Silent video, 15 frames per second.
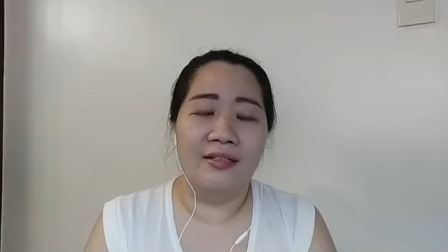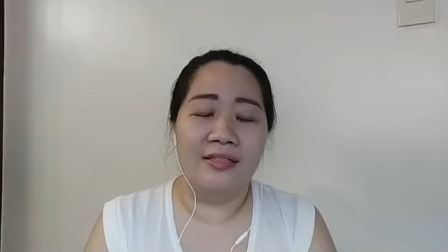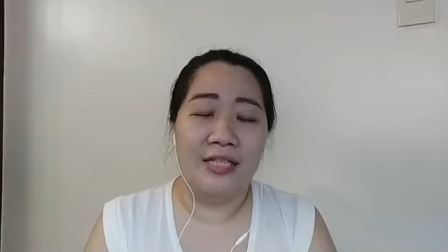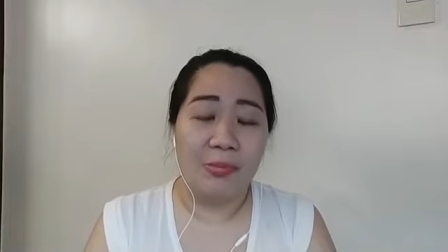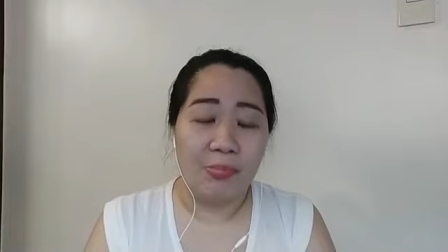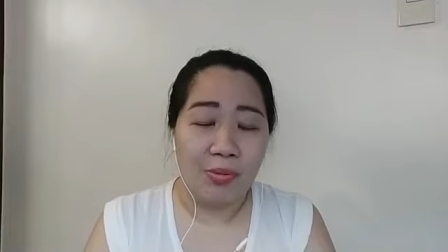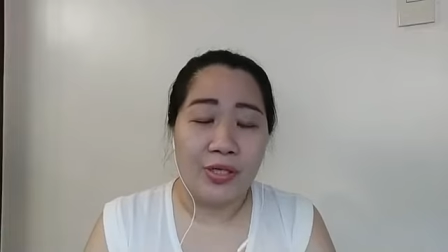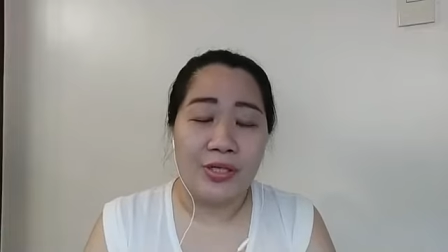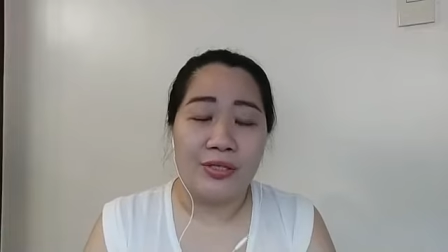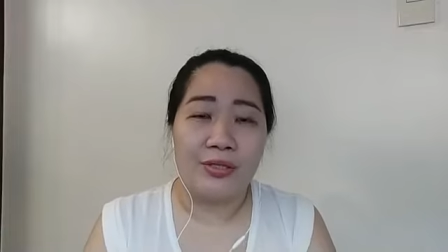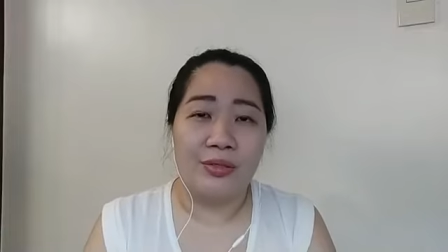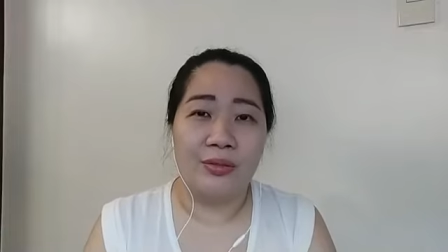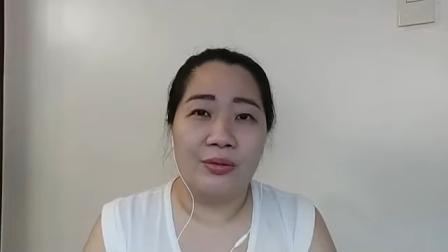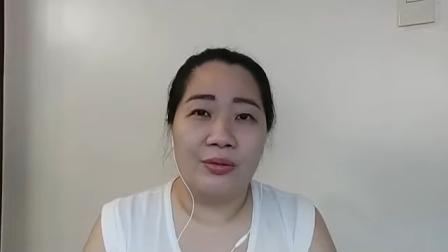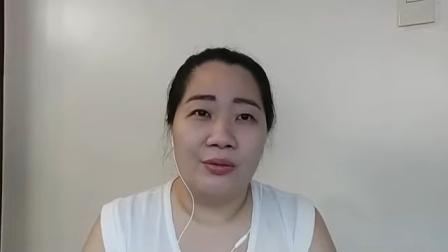the
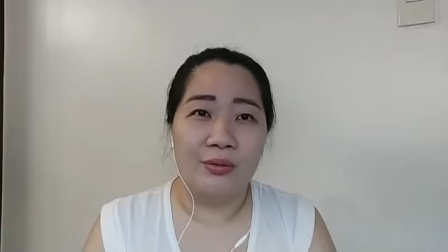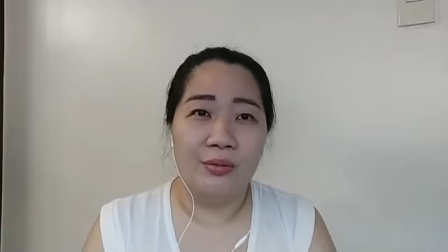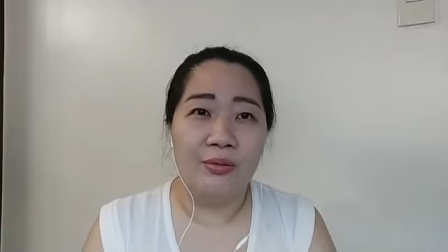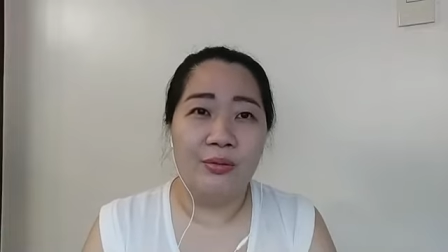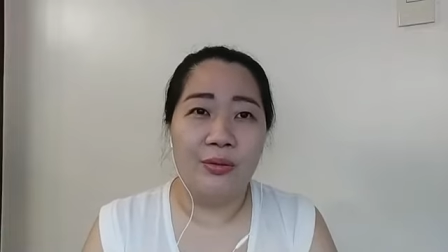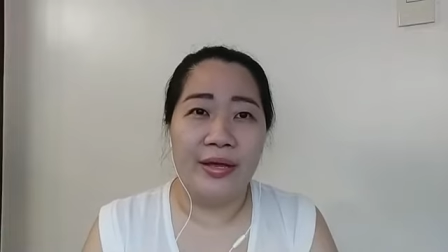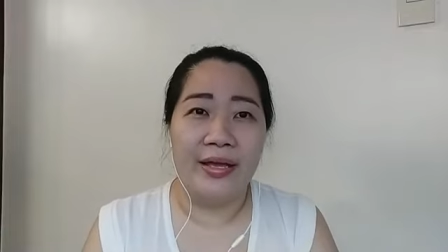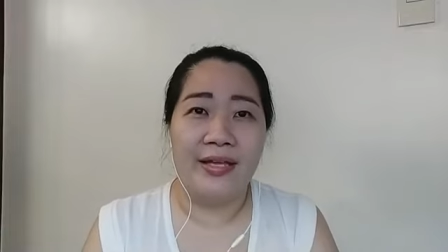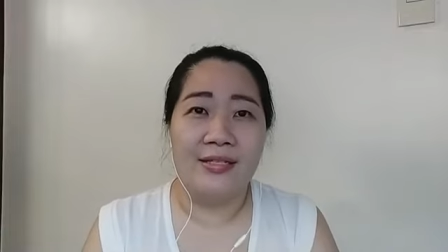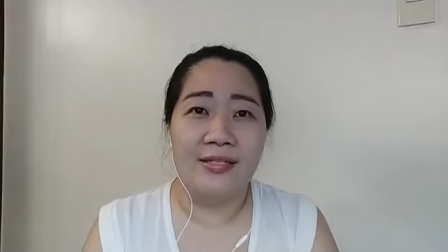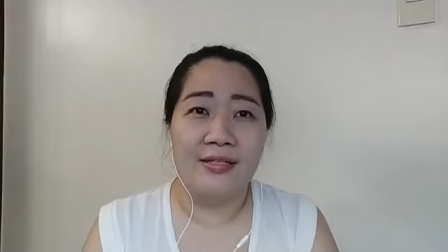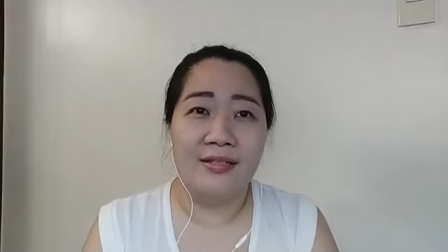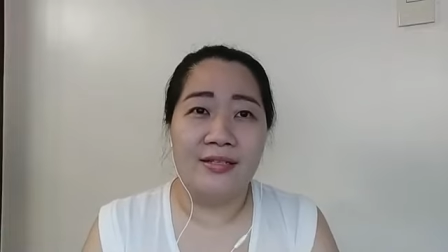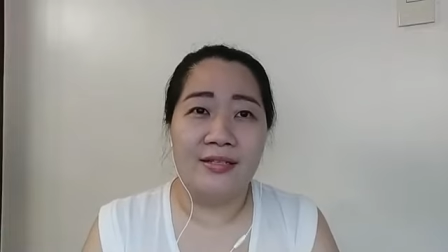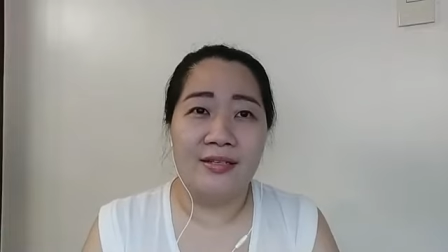person who is
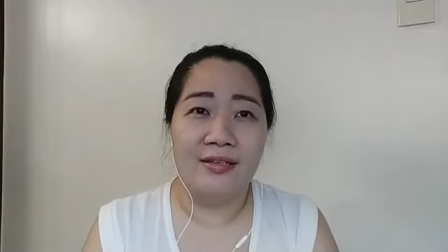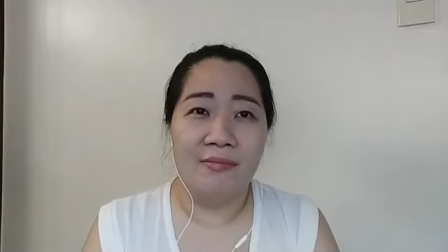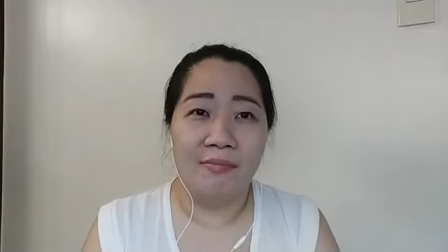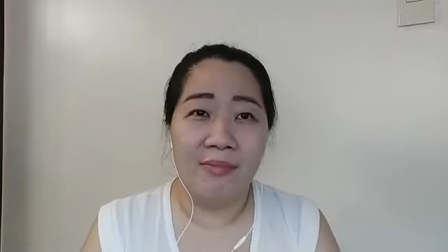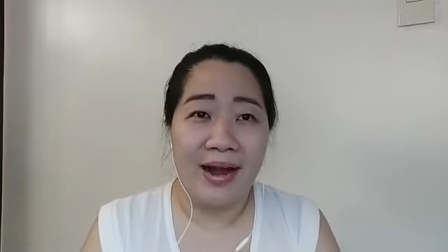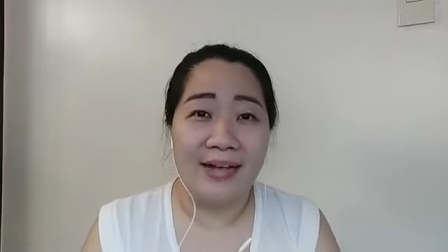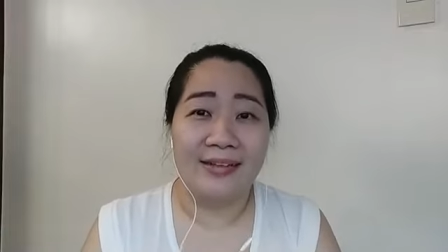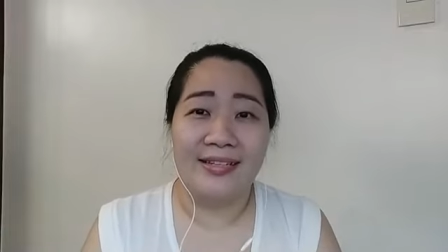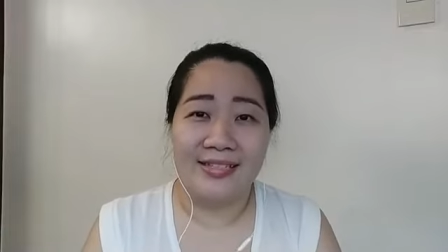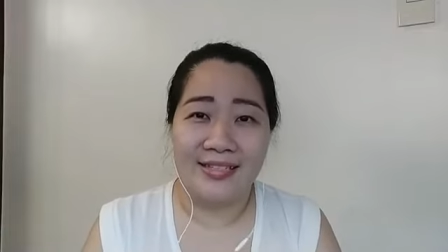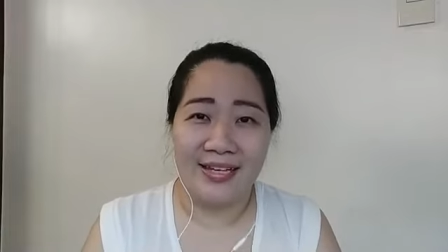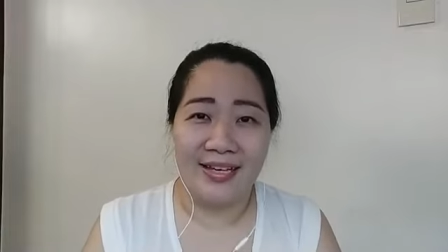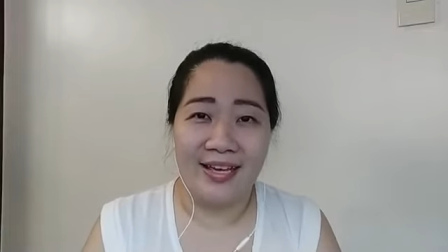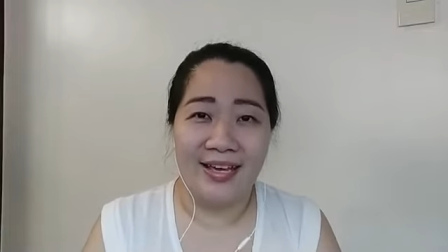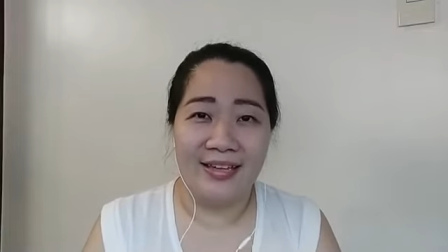
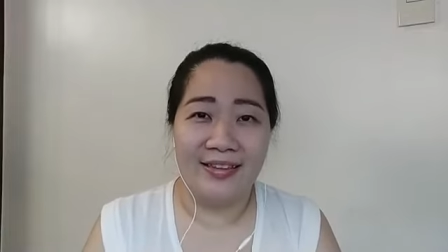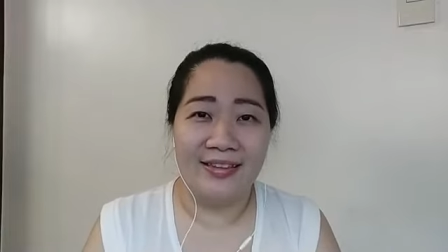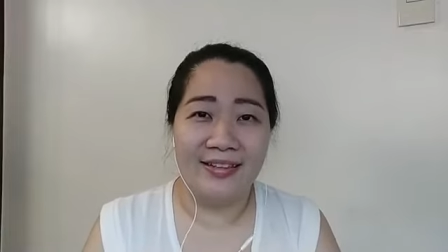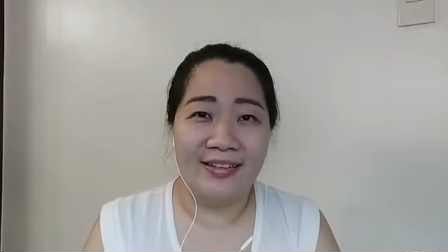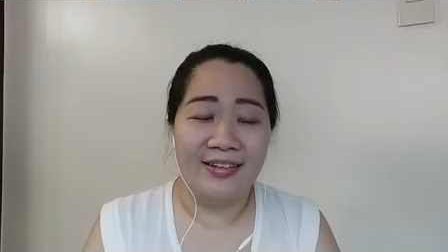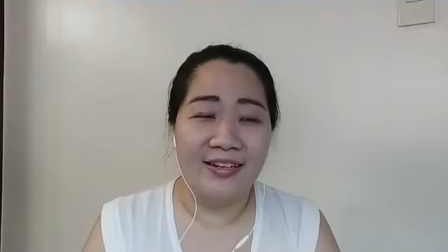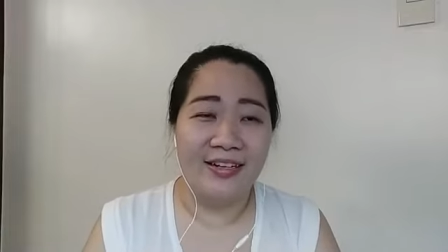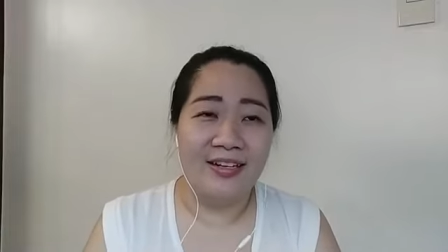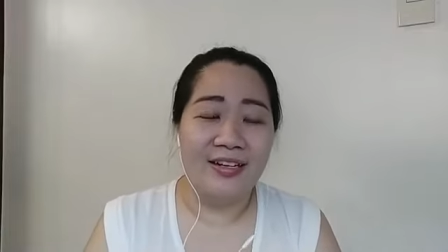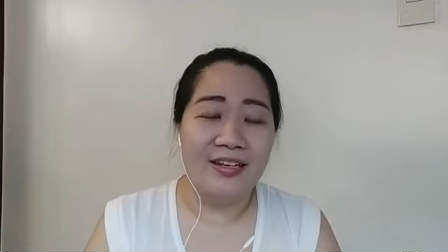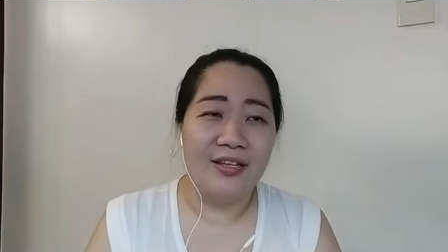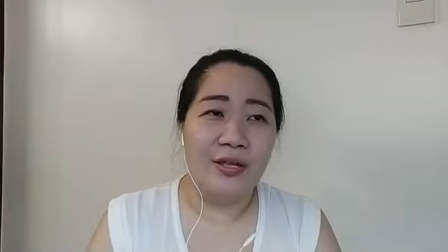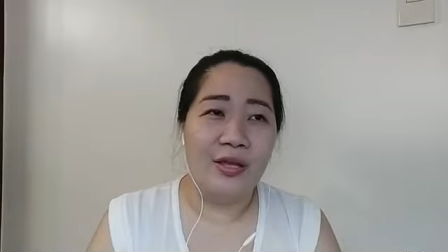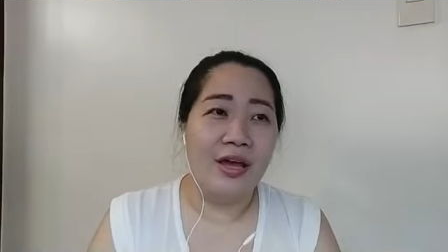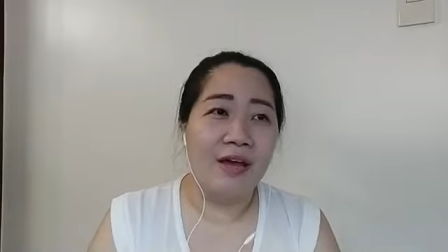practicing it.
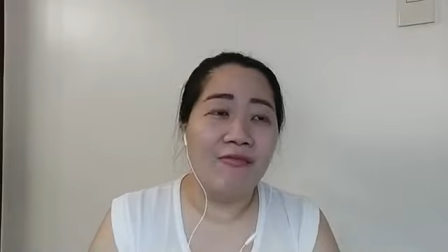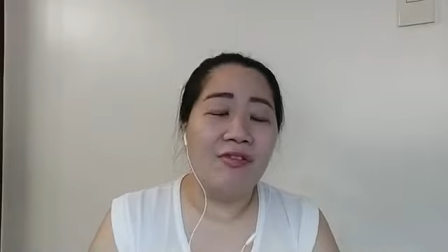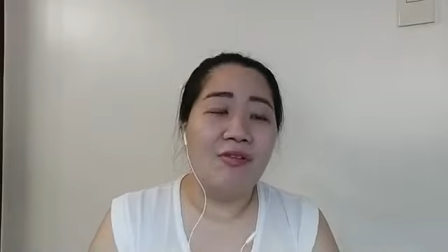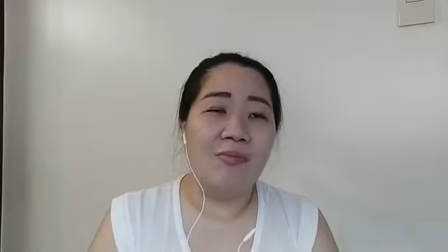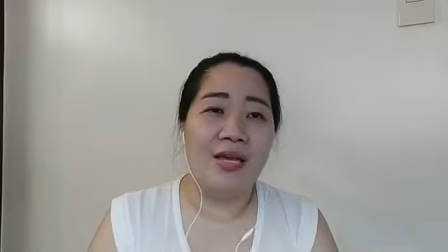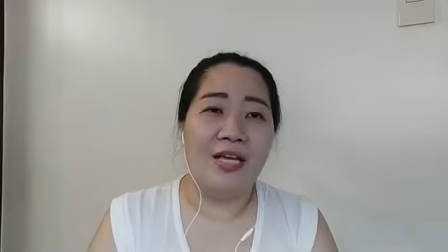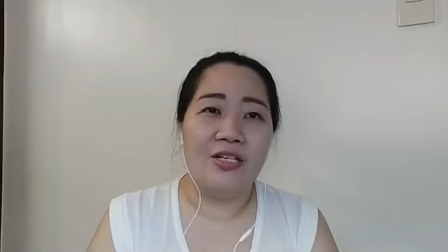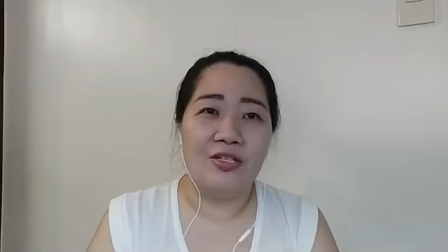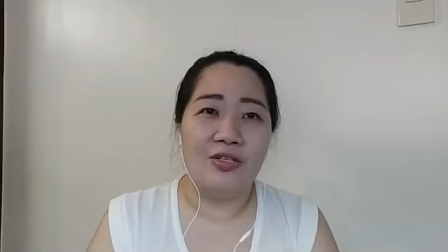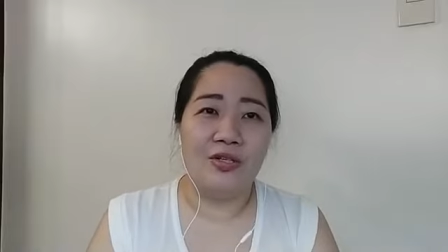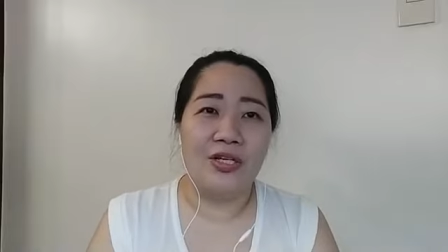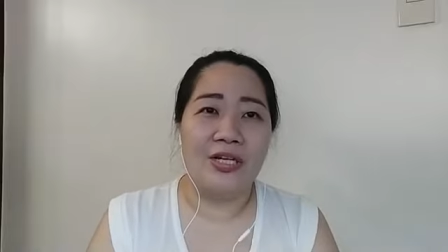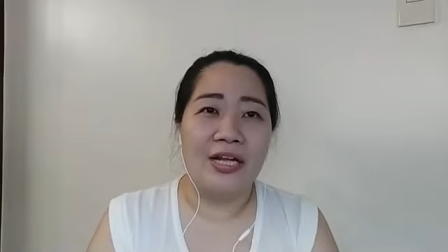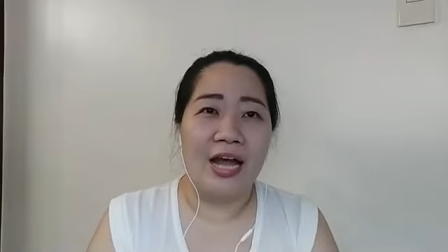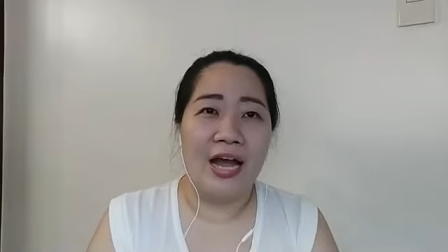You have to make
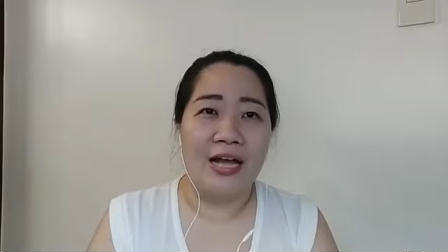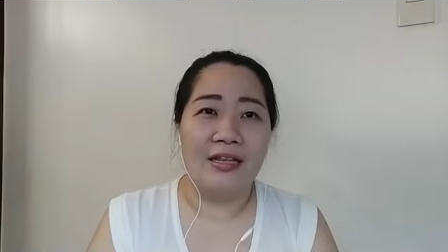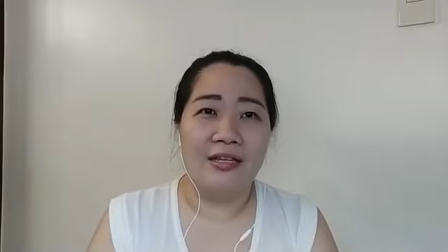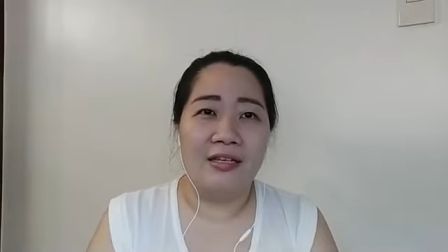sure that